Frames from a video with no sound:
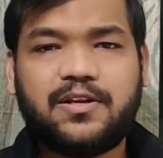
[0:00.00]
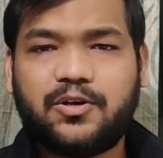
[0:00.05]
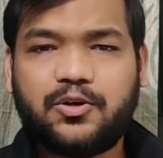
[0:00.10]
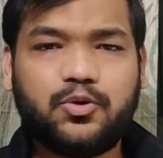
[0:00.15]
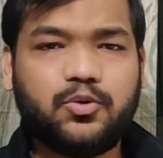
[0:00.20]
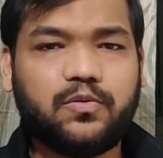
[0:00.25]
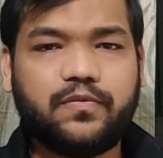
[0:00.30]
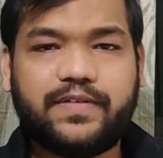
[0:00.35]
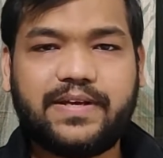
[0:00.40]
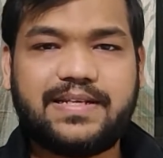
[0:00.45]

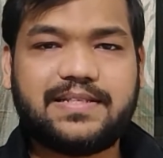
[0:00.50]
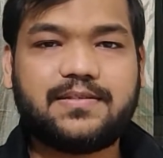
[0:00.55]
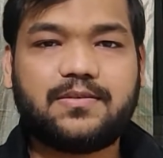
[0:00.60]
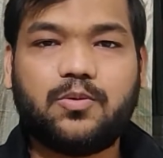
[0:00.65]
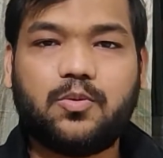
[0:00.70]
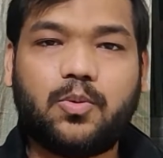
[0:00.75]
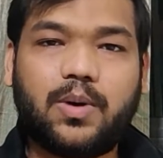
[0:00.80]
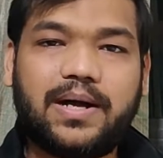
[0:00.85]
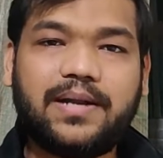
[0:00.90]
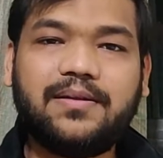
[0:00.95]
Two ways.
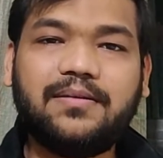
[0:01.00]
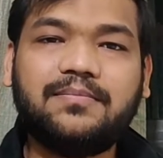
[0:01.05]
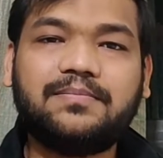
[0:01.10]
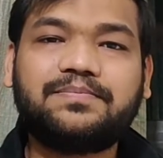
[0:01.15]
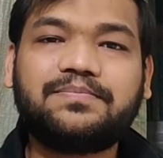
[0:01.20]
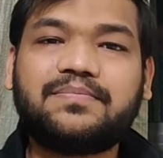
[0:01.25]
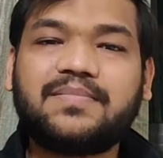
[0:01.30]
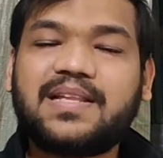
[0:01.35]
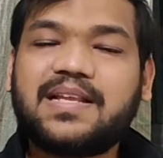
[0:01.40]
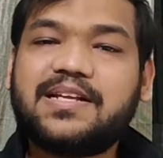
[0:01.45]
One,
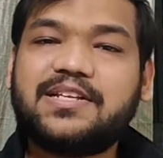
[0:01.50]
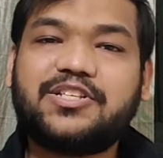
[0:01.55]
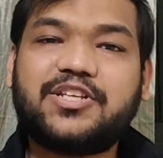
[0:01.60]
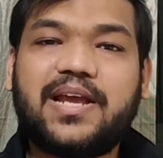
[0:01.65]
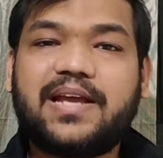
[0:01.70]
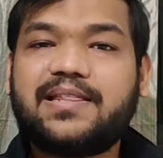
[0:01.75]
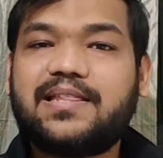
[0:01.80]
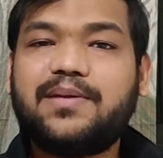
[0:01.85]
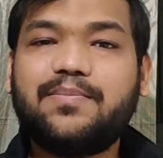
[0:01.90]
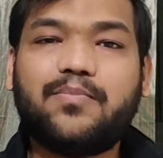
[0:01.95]

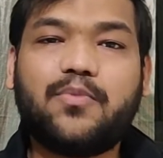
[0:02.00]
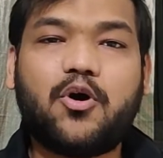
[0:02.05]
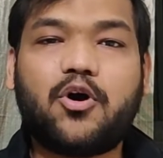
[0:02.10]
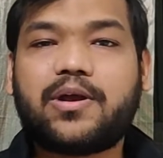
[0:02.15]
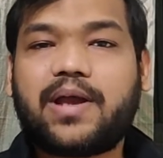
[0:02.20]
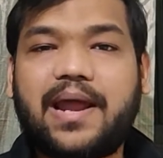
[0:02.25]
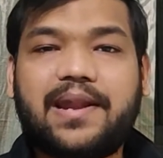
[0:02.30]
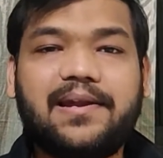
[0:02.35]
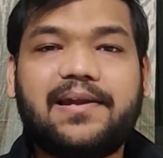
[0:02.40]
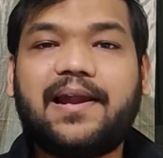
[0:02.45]
check the mock
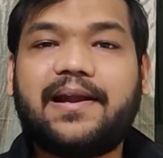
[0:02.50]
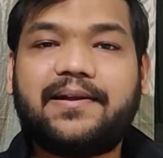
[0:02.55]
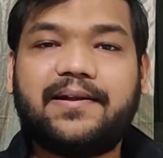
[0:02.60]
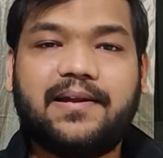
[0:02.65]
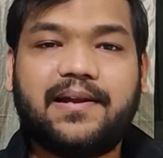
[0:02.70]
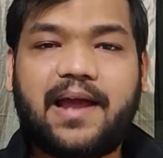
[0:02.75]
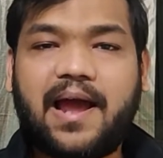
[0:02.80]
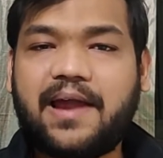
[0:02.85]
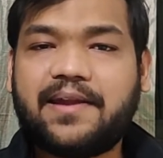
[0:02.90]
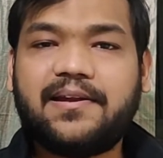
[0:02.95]

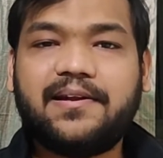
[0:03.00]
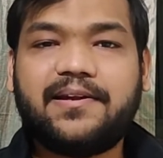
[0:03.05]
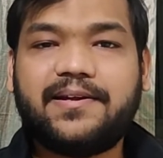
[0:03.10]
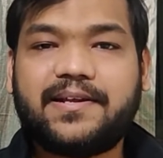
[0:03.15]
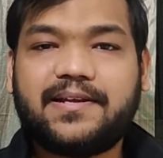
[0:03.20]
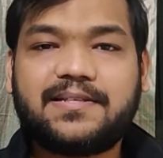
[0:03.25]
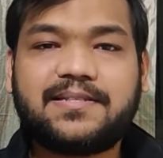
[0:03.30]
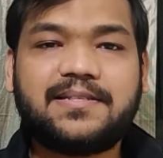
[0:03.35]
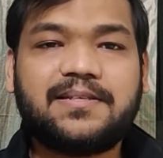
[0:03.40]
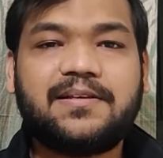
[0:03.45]

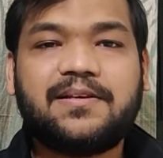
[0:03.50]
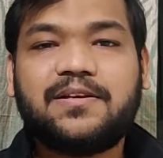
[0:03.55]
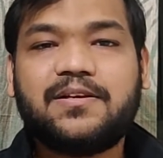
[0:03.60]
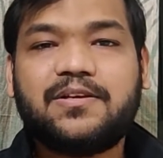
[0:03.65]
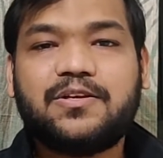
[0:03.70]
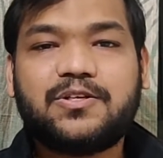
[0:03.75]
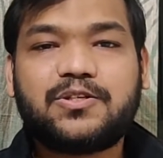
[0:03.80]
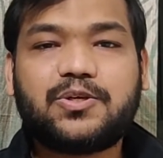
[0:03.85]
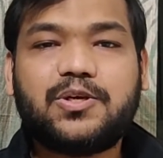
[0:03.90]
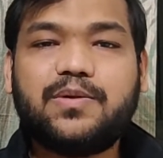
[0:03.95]
analytics.
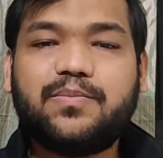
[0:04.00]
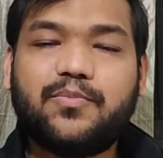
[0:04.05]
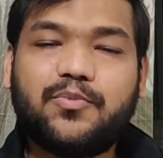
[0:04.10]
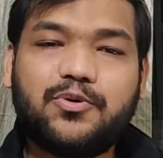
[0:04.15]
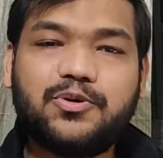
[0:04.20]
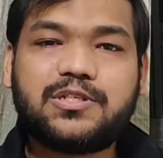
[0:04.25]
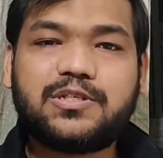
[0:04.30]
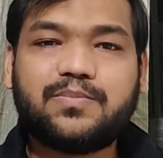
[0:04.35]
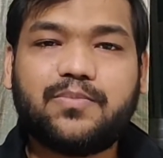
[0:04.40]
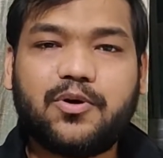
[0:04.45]
So in
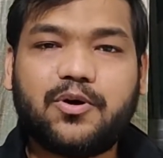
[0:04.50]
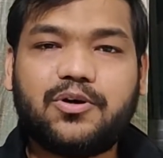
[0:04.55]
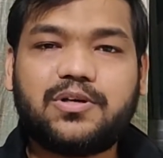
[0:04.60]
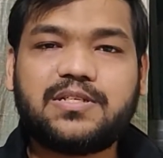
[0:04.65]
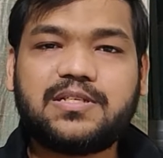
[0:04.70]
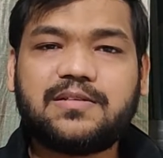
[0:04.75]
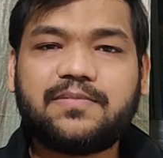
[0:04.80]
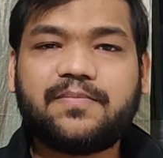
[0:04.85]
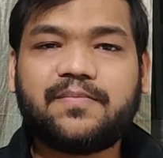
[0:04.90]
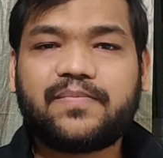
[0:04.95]
most
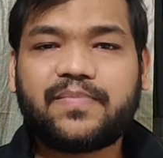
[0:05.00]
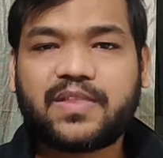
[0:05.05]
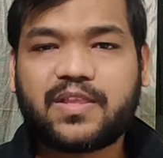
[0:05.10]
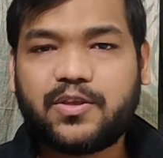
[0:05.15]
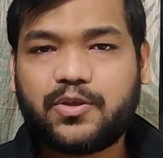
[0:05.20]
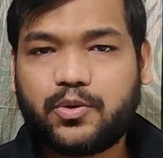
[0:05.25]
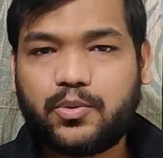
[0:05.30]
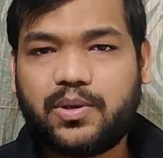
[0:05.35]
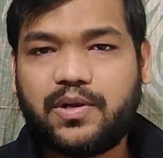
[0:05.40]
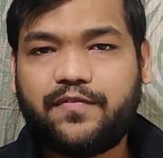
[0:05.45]
mocks,
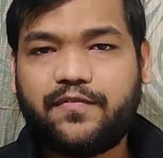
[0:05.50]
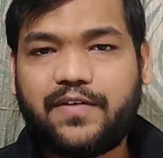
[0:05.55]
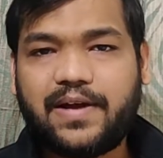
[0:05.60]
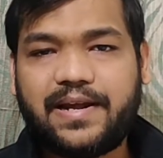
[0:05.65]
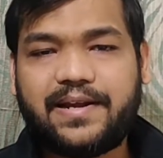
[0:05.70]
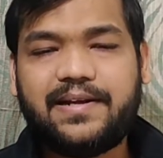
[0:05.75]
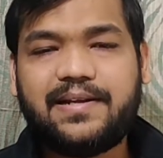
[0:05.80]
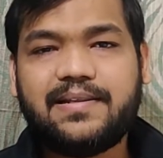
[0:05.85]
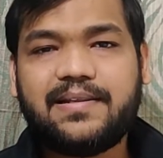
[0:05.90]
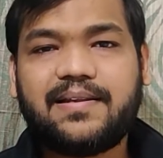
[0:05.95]
you will
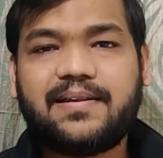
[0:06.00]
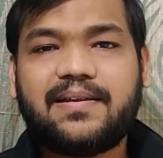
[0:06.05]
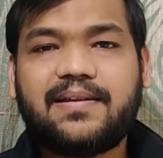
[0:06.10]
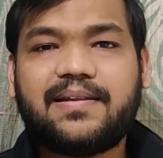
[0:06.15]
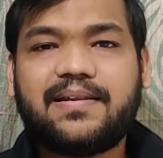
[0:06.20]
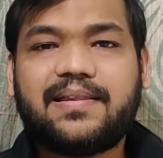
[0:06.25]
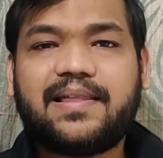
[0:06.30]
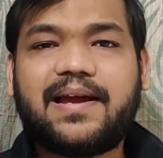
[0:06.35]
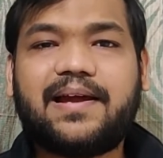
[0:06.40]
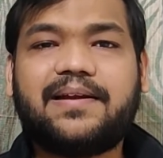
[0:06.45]
find
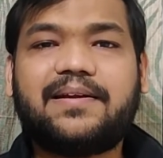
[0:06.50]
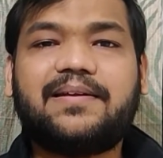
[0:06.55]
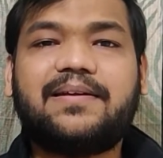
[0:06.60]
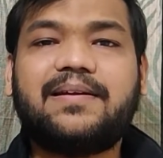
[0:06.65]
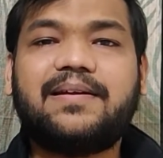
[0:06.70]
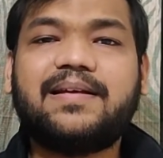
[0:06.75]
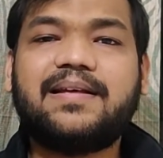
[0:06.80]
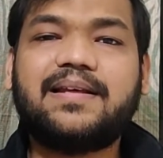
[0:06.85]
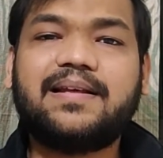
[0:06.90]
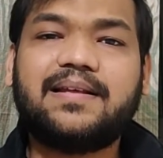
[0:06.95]
that
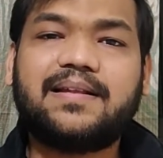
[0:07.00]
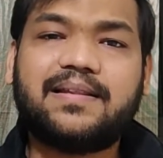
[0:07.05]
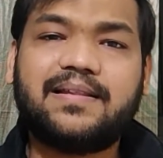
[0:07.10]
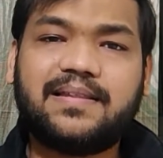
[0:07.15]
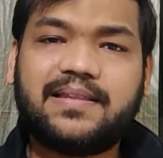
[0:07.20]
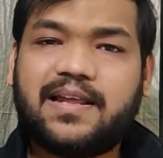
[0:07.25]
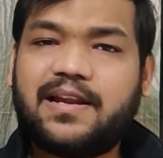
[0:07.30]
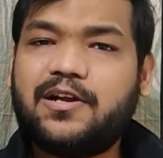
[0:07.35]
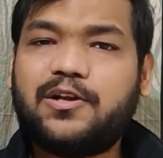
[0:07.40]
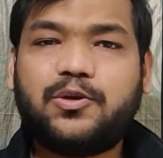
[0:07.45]

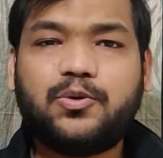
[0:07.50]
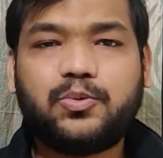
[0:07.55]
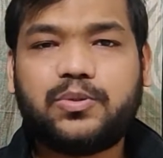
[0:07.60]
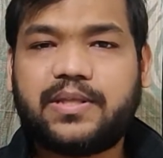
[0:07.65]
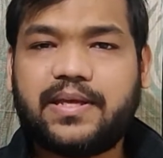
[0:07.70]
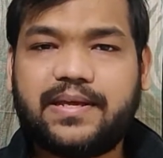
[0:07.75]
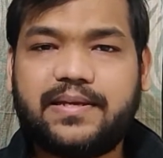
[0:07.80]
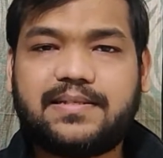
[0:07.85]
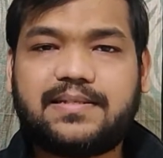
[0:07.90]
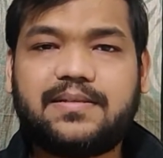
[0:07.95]
there are two
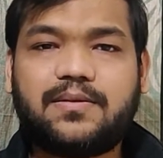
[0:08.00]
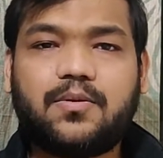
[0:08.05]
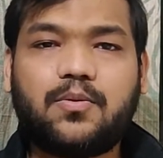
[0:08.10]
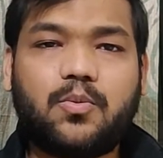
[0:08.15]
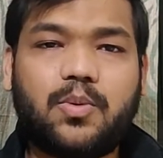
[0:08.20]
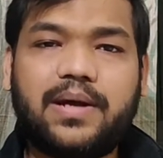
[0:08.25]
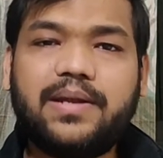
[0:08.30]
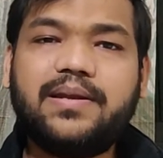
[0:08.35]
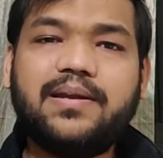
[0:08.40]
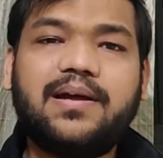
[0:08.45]
things.
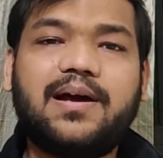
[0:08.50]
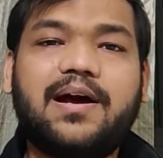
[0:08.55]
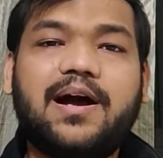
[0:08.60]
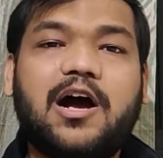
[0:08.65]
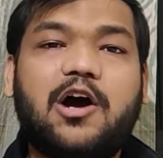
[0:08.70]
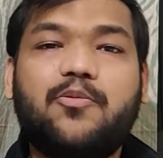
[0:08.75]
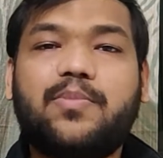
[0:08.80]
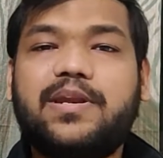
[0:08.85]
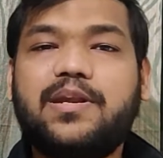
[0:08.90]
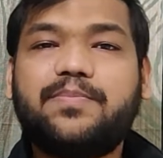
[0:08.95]
One,
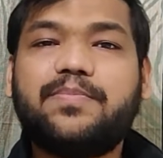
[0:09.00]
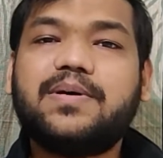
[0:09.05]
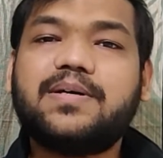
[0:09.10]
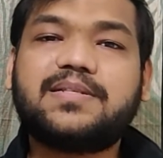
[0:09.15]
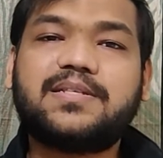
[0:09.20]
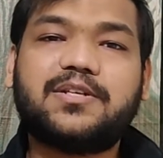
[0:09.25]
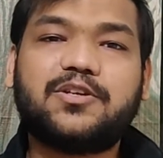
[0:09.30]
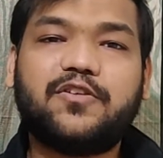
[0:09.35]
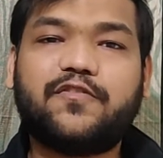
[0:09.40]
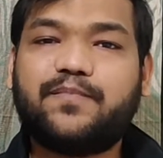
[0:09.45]
how many
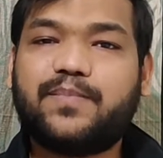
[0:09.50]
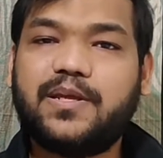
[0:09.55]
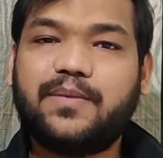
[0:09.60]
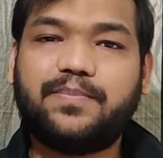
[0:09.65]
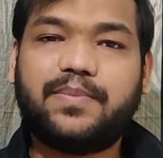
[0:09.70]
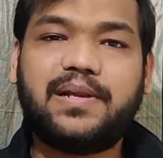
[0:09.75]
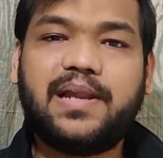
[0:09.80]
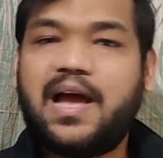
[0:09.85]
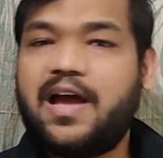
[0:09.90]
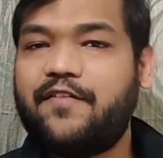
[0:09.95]
percent of
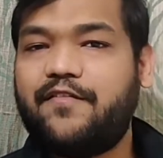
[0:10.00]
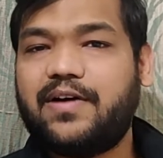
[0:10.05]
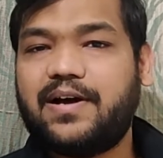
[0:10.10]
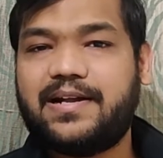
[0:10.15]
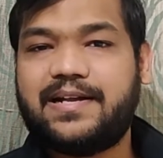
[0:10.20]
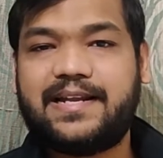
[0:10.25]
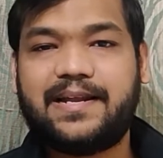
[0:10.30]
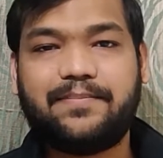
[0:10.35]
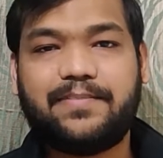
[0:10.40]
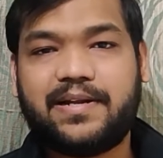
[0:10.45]
people have
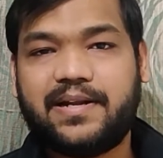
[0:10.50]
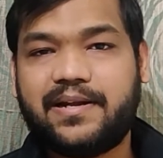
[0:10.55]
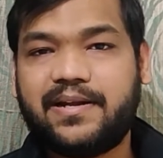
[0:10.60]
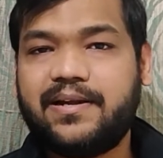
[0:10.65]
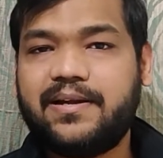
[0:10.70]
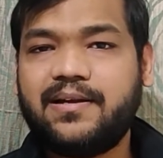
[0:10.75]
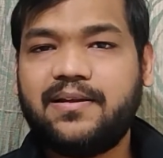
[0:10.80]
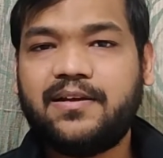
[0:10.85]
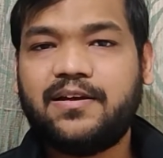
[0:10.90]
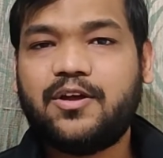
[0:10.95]
attempted
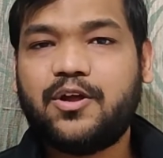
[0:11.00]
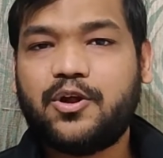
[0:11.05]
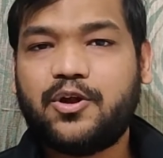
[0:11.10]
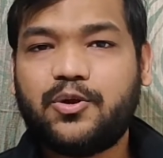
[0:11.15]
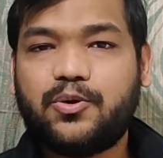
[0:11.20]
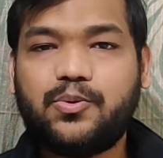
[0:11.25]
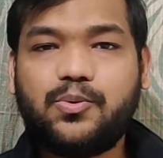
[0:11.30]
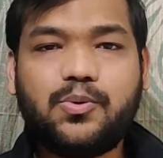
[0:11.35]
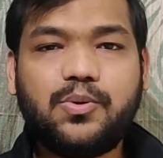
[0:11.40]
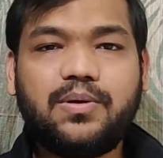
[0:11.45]
it.
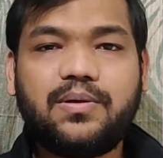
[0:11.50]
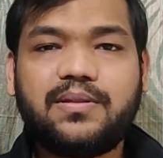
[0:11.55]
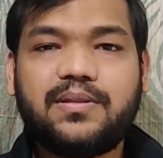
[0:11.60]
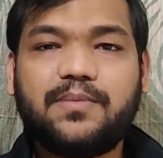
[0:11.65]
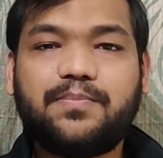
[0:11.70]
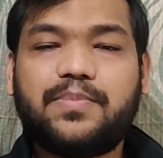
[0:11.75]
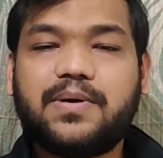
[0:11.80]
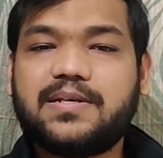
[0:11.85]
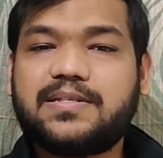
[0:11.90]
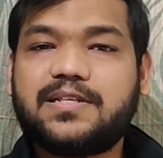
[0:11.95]
Two, the
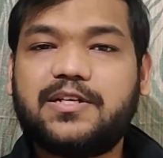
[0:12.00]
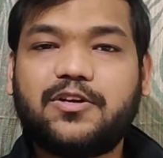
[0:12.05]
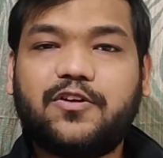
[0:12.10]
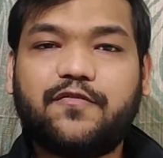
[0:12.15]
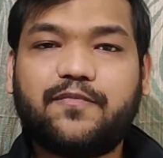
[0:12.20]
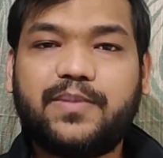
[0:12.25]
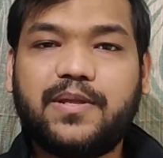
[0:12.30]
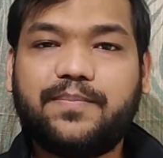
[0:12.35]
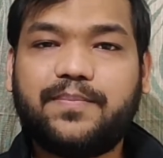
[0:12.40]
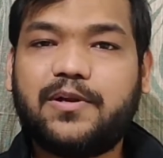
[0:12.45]
percent of
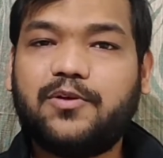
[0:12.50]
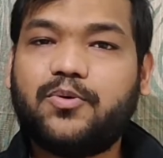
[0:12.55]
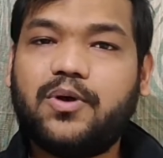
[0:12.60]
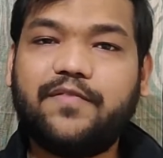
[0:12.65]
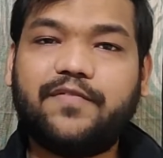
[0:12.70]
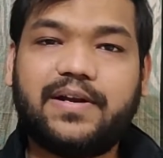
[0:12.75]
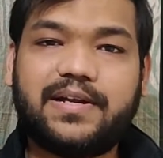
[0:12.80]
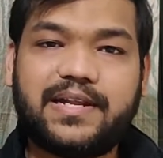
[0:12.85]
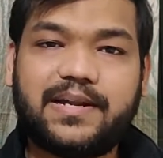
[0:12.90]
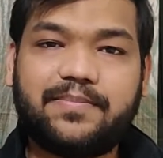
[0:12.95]
people who have
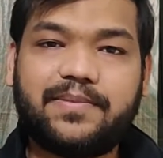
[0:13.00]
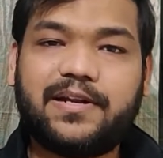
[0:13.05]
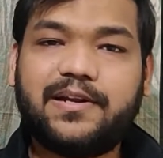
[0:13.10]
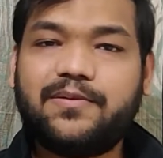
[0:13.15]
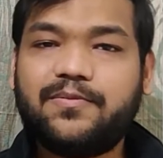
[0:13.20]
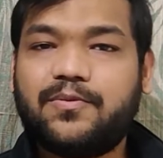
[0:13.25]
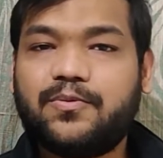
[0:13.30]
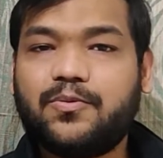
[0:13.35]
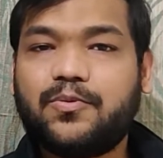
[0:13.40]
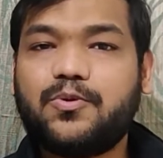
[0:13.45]
attempted
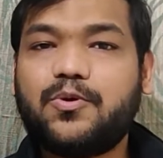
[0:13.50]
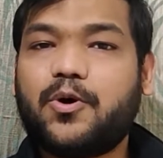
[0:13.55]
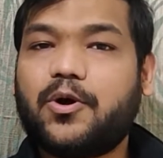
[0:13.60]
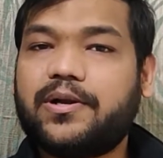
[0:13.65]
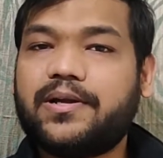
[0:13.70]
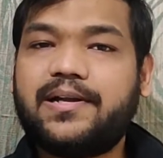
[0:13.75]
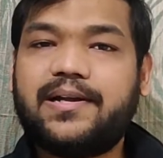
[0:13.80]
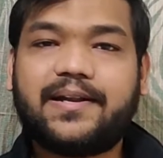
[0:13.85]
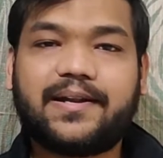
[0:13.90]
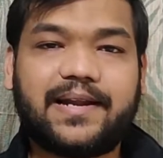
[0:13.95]
who got
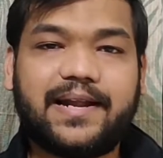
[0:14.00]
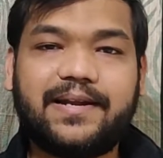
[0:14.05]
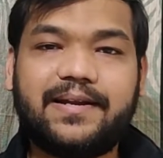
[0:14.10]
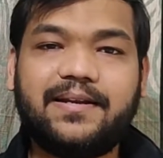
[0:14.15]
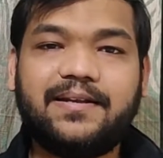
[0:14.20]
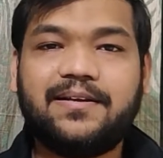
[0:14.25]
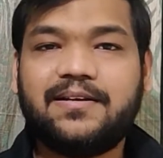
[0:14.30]
it right.